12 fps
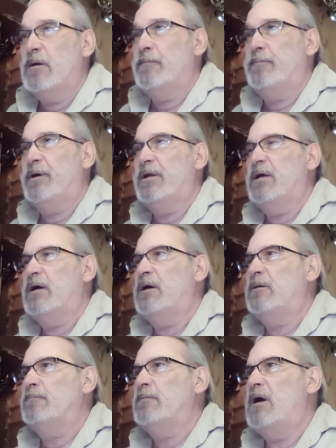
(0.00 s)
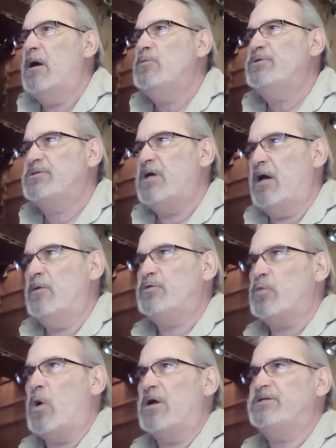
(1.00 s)
But um, I was I was
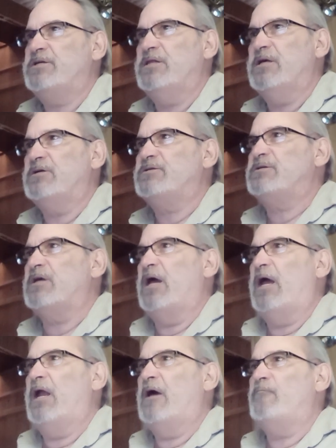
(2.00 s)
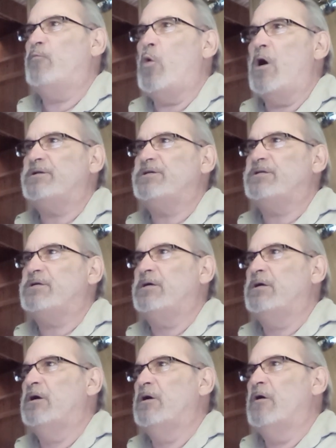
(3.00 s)
watching this, and I've watched
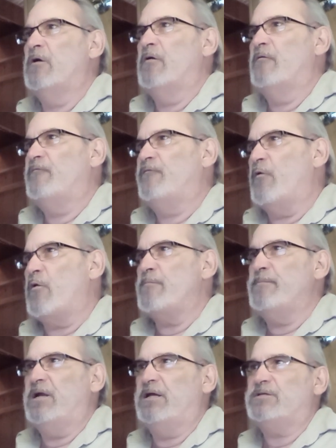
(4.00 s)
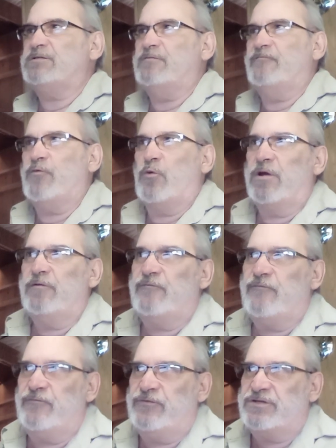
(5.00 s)
four minutes and
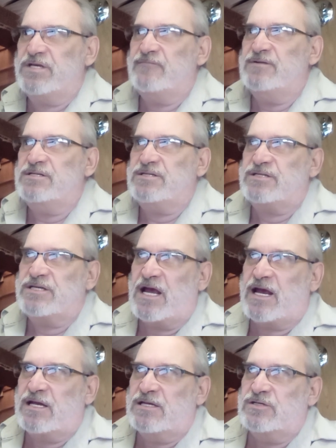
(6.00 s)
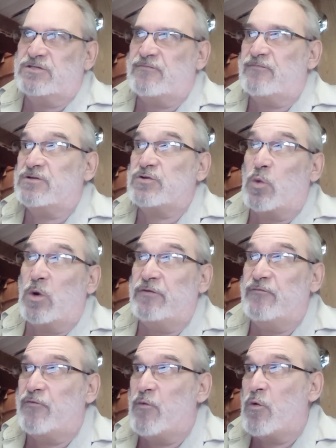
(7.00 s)
47 seconds of a
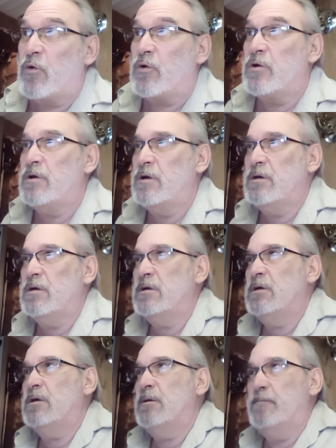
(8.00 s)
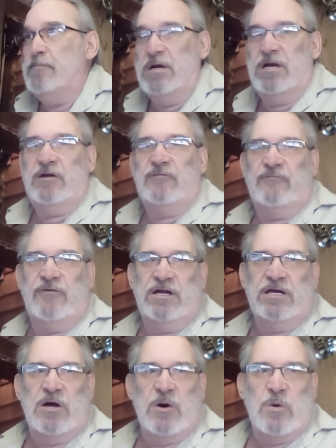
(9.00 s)
24-minute
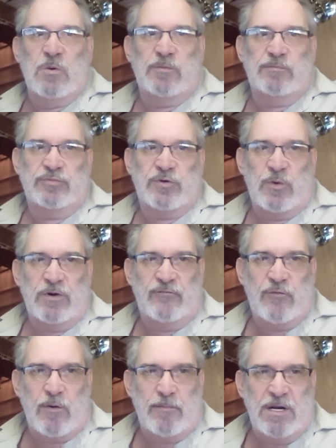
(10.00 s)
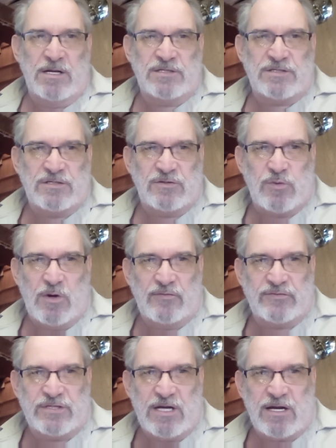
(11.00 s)
video, 24 minutes and
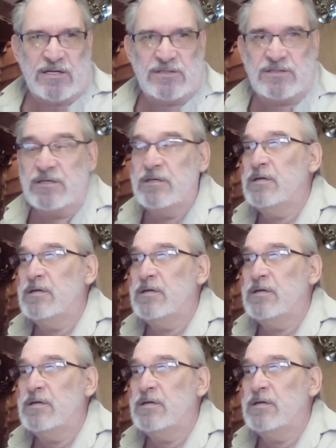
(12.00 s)
12 seconds.